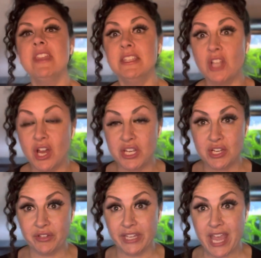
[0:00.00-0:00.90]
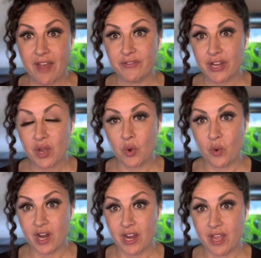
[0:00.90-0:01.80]
these on nearly every
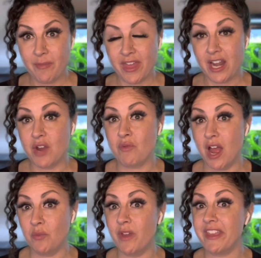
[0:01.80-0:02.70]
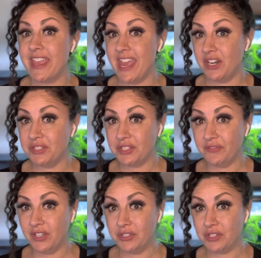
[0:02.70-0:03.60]
aquarium that I run with a canister
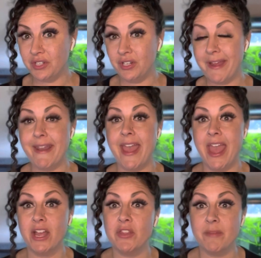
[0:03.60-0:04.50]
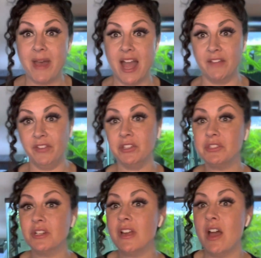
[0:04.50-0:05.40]
filter and a hang on the back
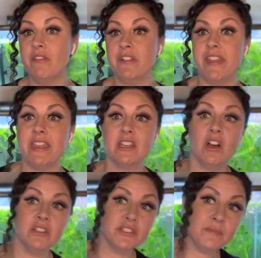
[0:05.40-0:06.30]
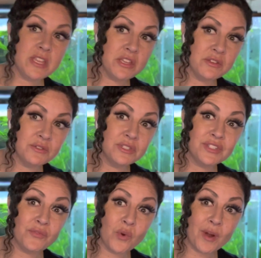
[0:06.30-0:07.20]
filter. However, they can also be used
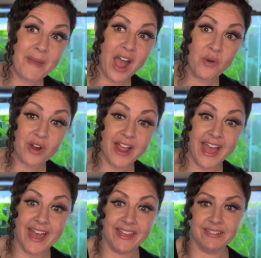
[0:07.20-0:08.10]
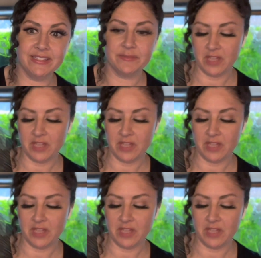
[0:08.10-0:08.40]
for power heads.